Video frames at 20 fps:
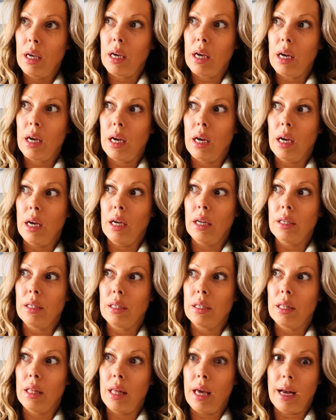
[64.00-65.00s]
And
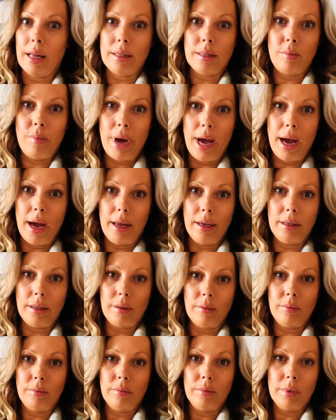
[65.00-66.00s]
that's bad.
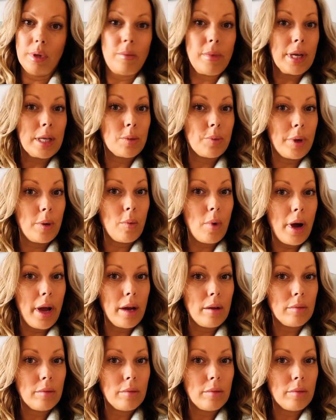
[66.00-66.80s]
Let me explain why.